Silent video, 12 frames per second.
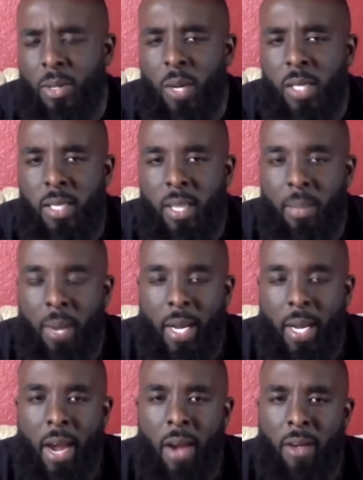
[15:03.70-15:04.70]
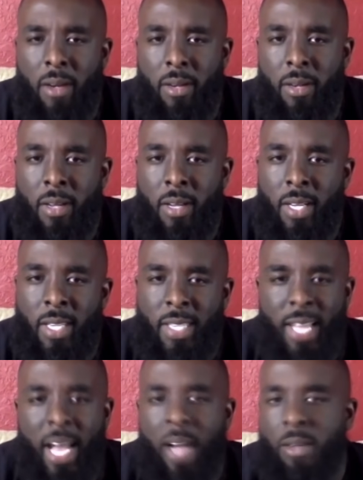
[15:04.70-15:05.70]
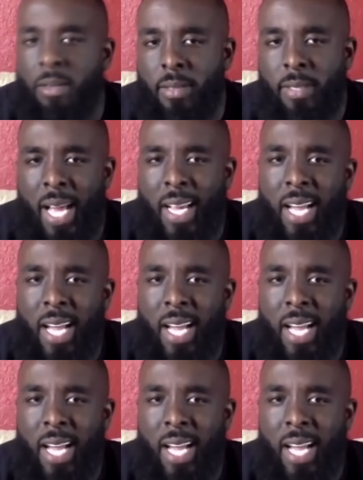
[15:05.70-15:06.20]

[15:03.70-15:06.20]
questioning my character. That